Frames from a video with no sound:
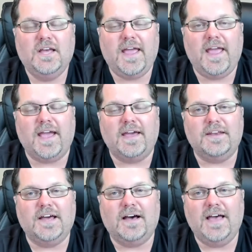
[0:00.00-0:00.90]

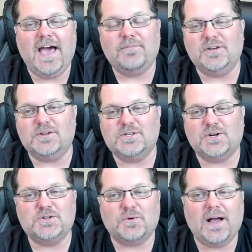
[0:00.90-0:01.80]
and having to
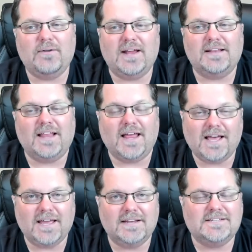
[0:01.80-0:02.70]
search around
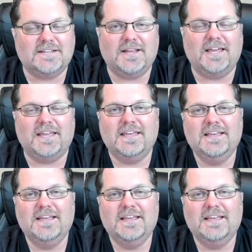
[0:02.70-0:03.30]
online to like